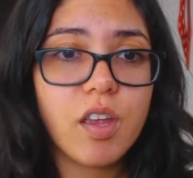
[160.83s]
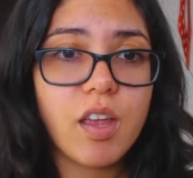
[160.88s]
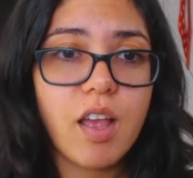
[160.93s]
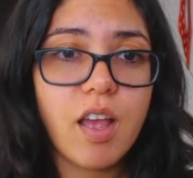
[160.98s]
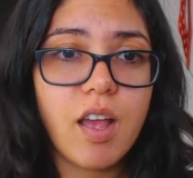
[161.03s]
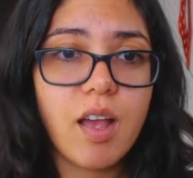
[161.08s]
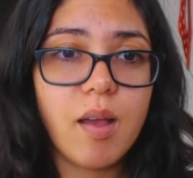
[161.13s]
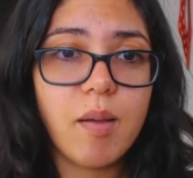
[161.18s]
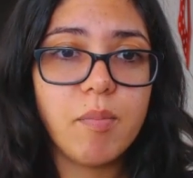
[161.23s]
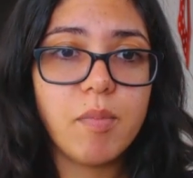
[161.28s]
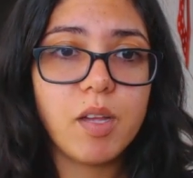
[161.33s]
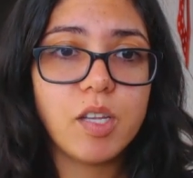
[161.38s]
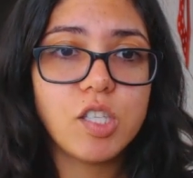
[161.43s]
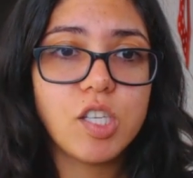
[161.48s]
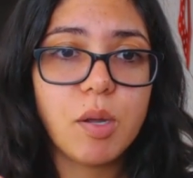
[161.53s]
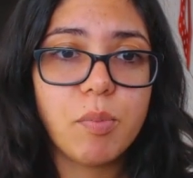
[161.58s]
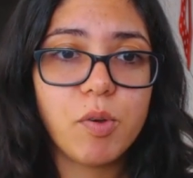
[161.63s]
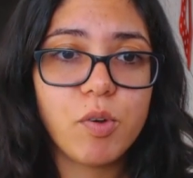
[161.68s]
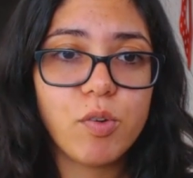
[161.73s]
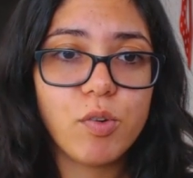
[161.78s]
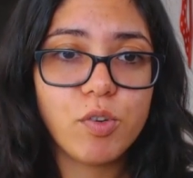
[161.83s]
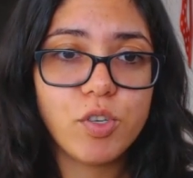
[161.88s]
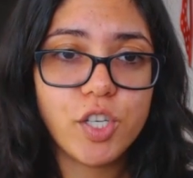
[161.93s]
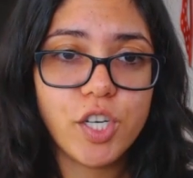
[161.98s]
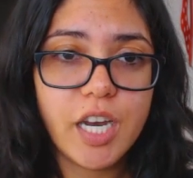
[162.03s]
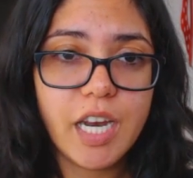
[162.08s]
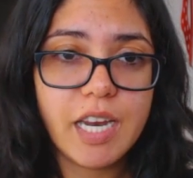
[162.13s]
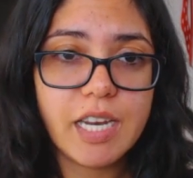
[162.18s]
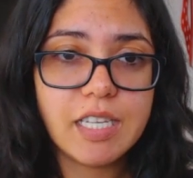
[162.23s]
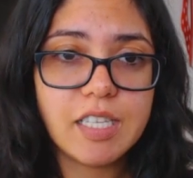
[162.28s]
double
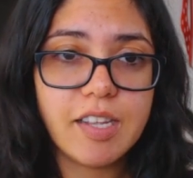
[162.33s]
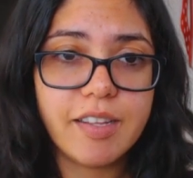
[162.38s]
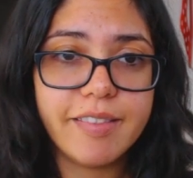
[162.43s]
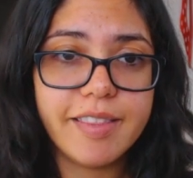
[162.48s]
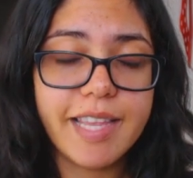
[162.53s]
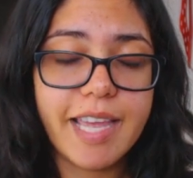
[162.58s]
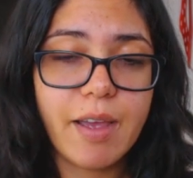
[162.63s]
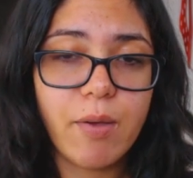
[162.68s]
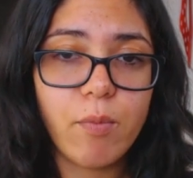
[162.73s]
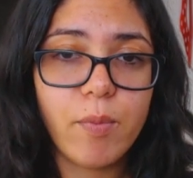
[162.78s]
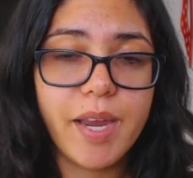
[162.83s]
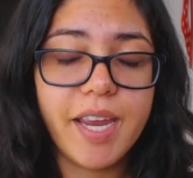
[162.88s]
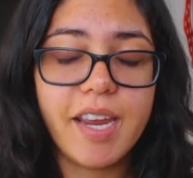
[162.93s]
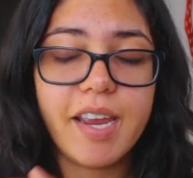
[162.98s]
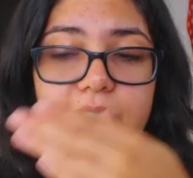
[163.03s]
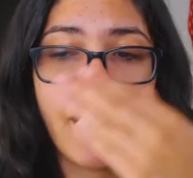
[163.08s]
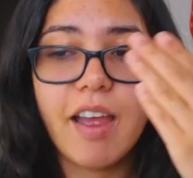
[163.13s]
crochet done that way.